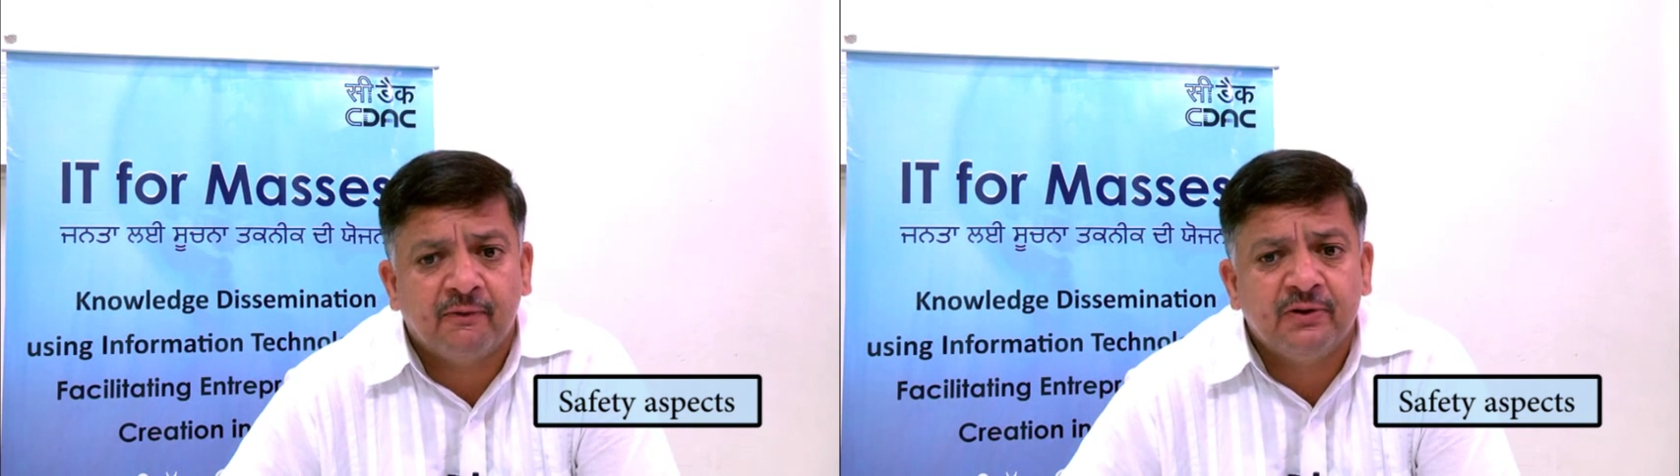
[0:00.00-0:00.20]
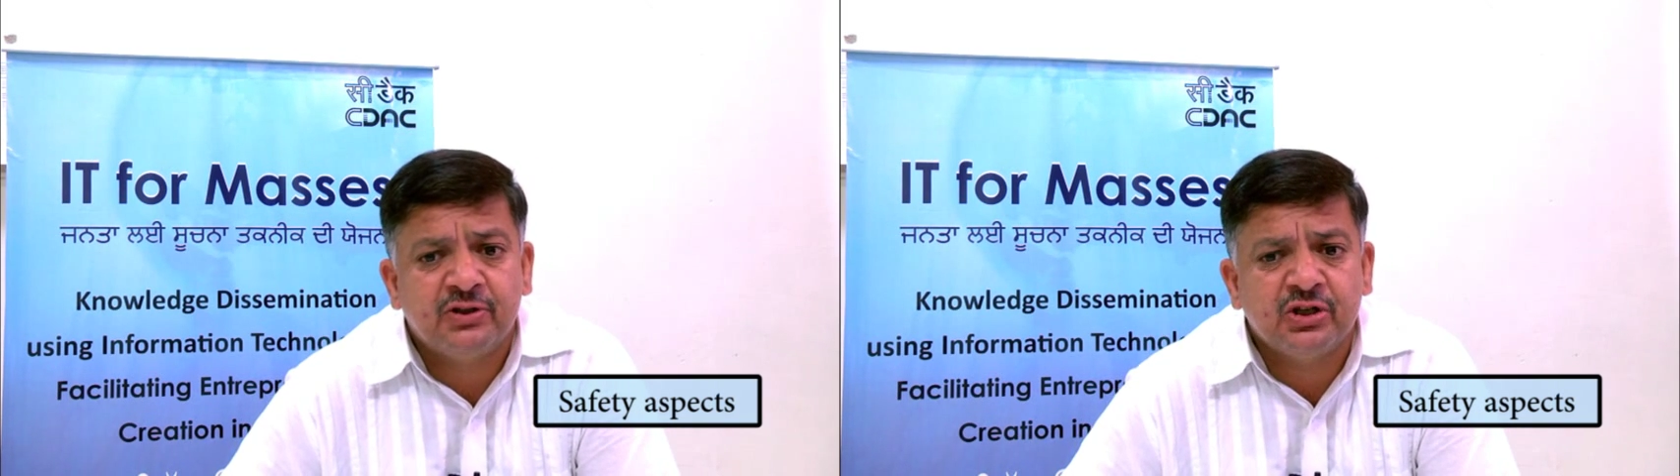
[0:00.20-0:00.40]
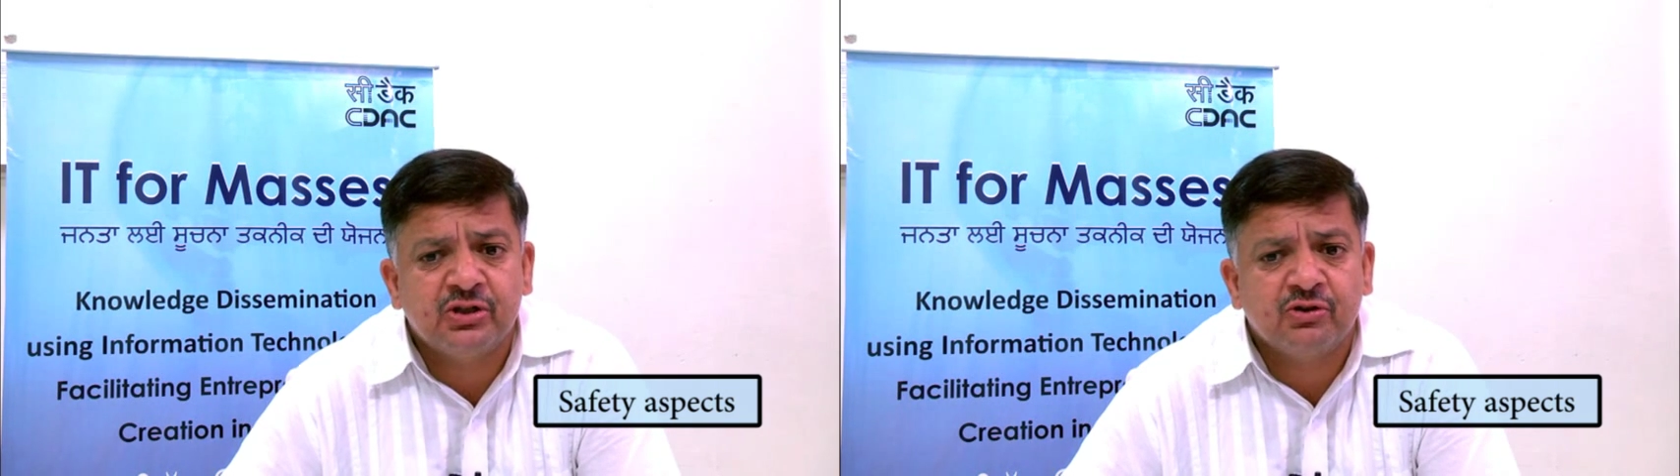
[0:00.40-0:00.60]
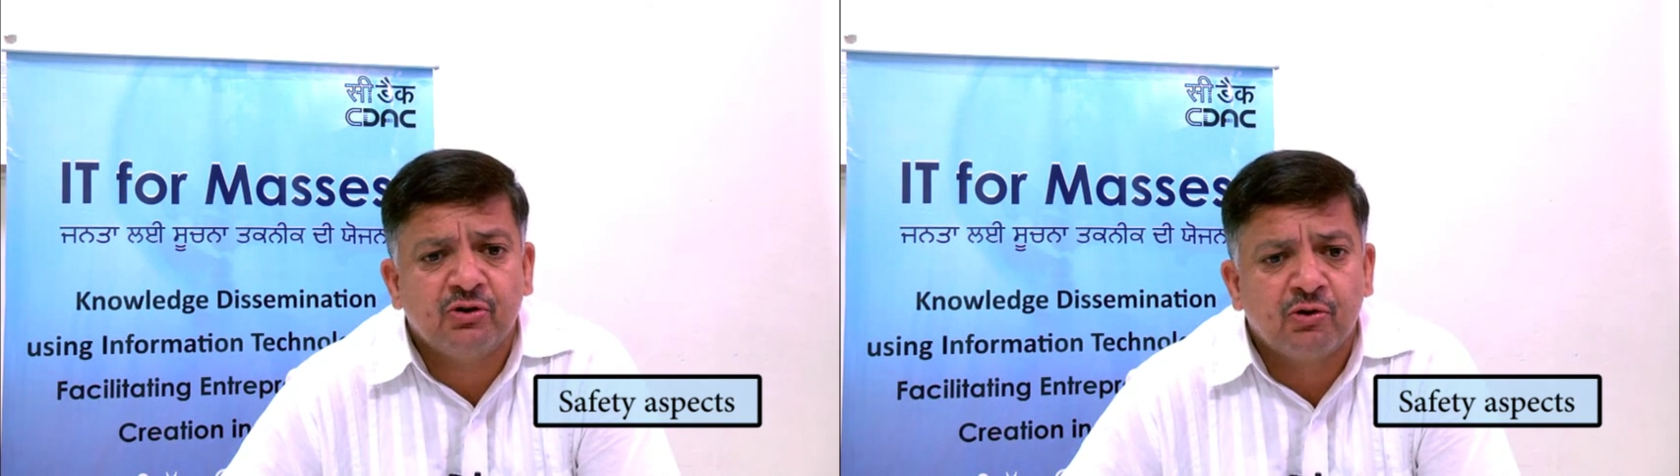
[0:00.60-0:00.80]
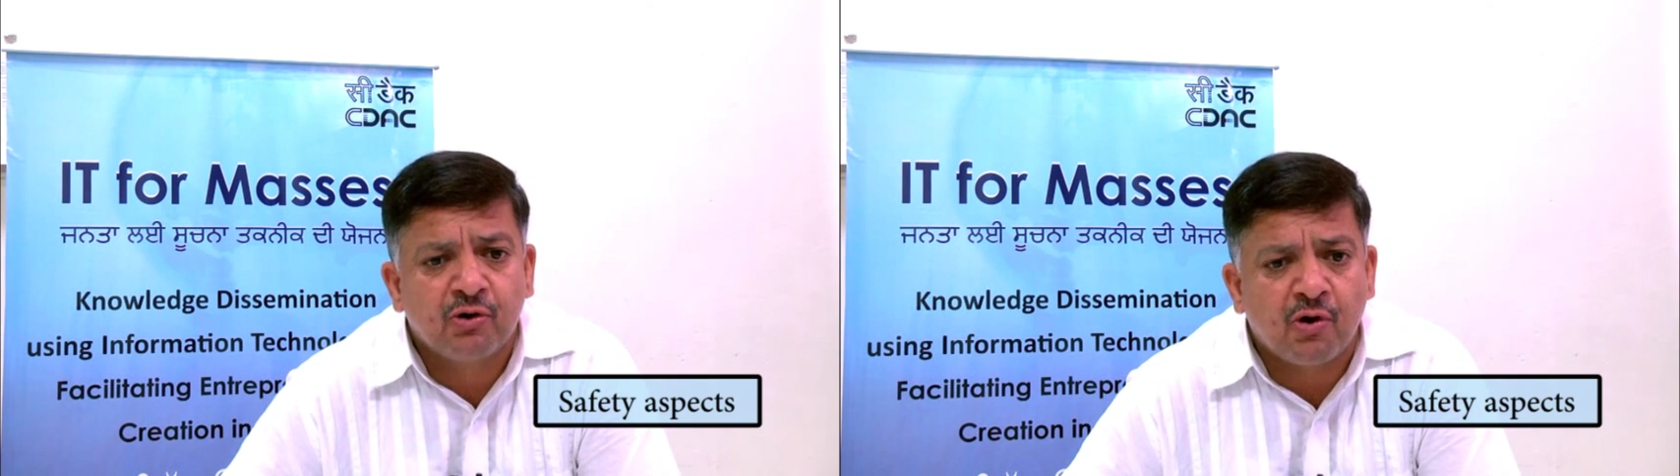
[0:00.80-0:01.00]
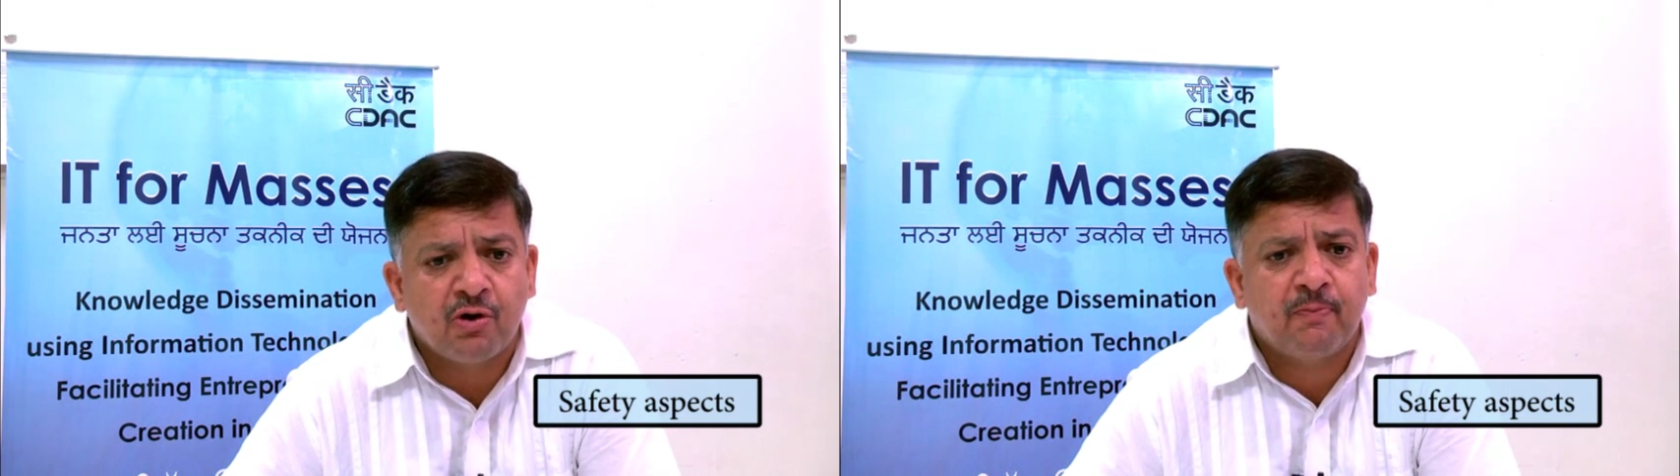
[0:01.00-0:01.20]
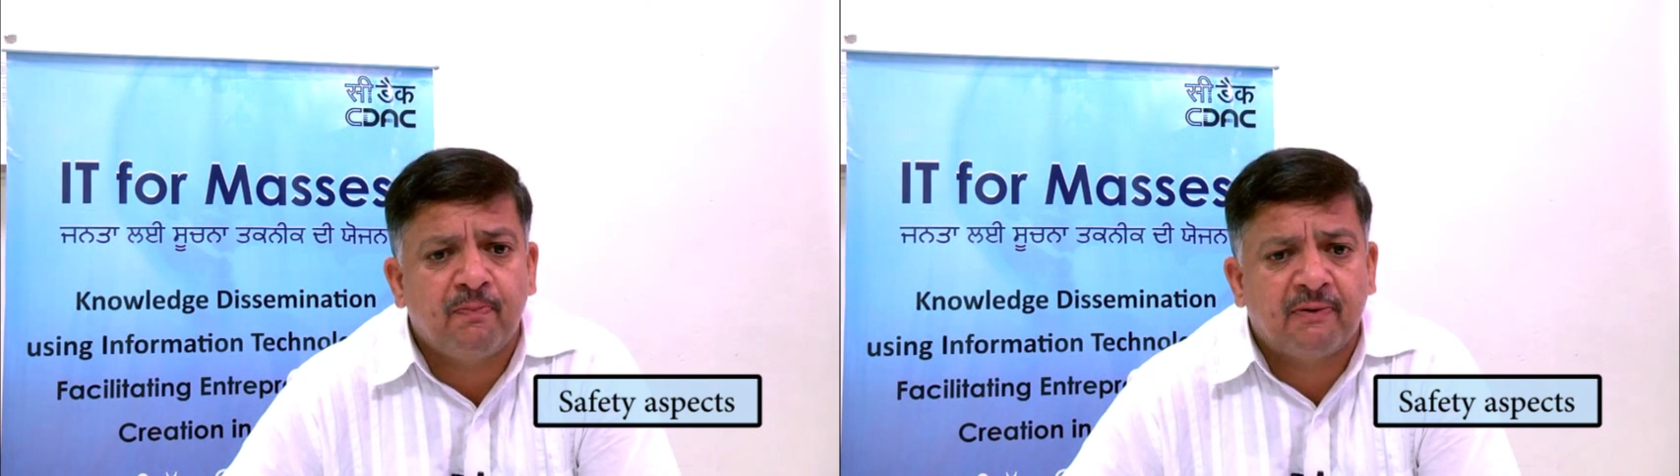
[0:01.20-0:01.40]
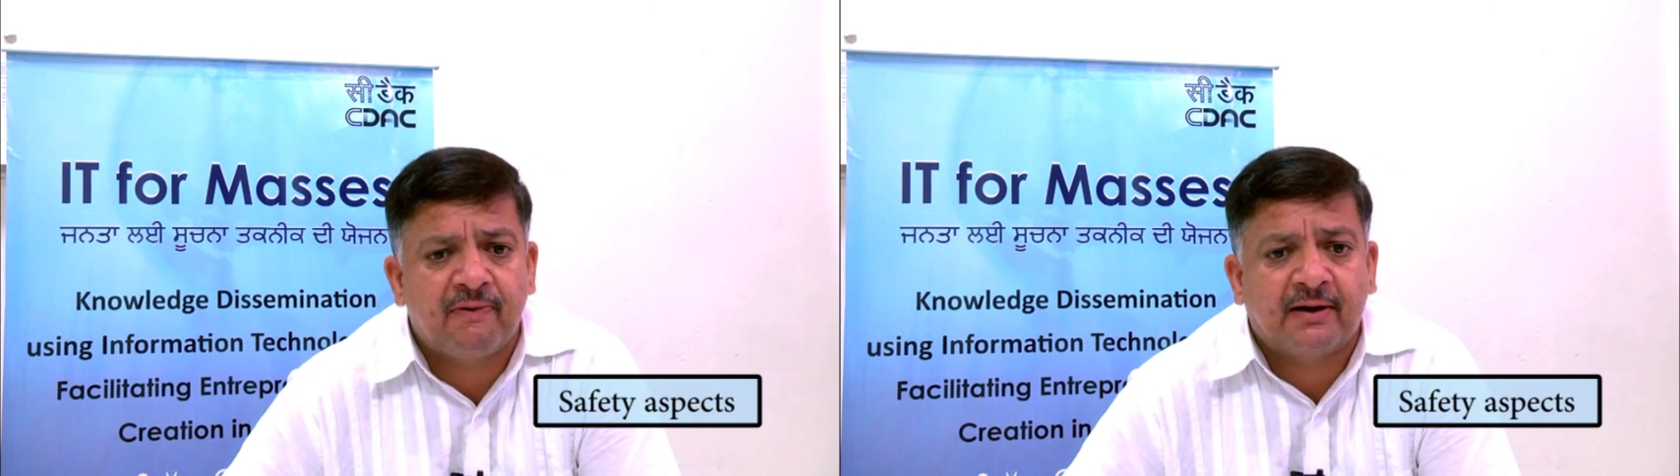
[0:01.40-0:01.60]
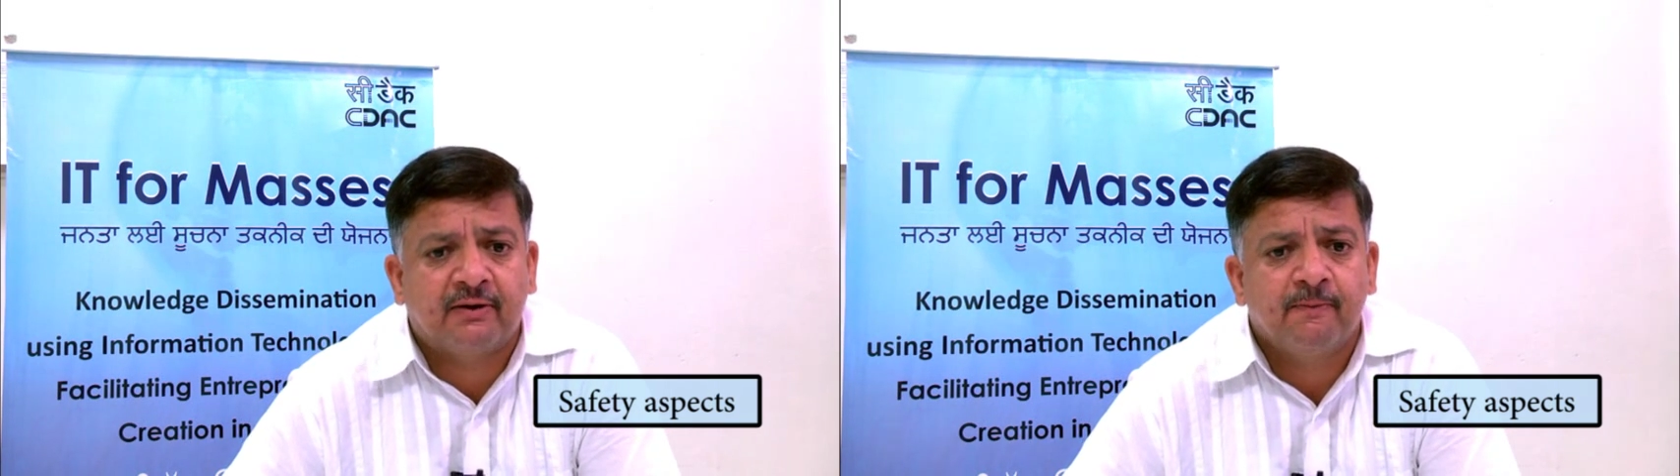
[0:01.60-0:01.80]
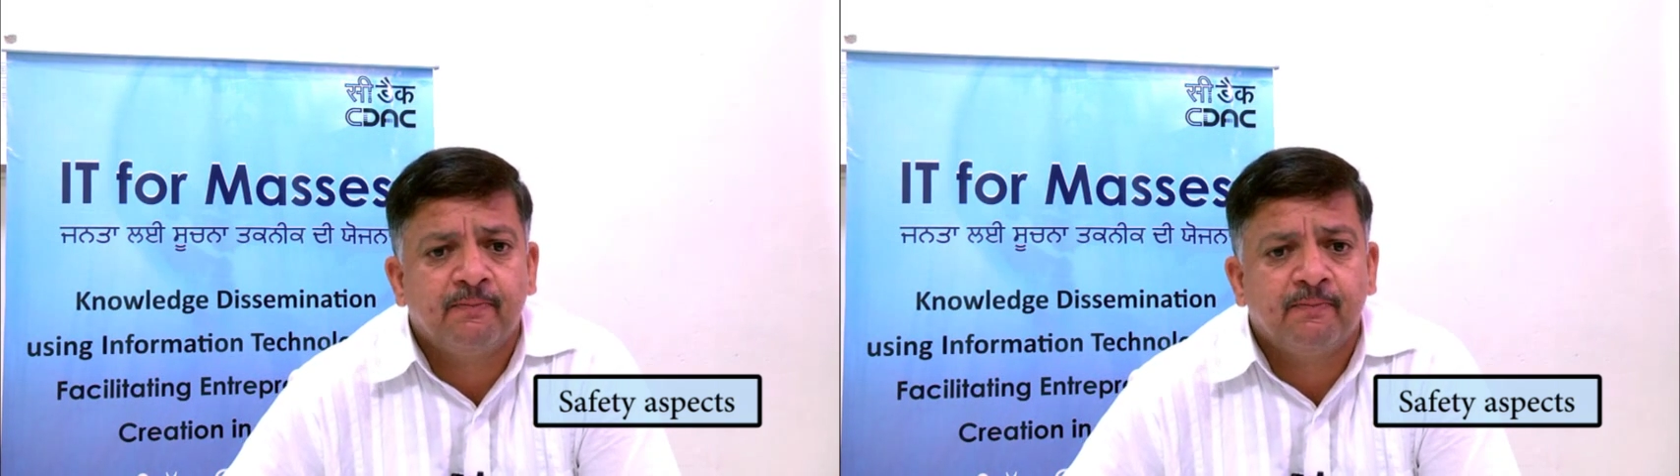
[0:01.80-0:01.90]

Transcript: which is not perfect,